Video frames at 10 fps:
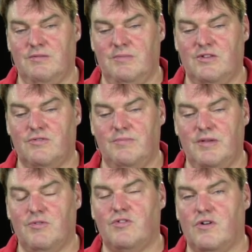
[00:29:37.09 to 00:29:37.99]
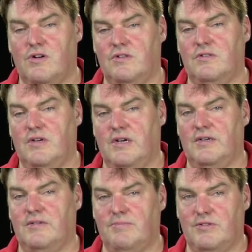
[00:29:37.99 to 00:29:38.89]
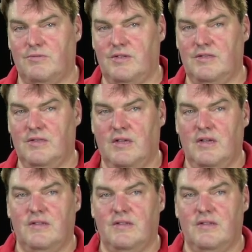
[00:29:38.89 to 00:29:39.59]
the mimoCall, between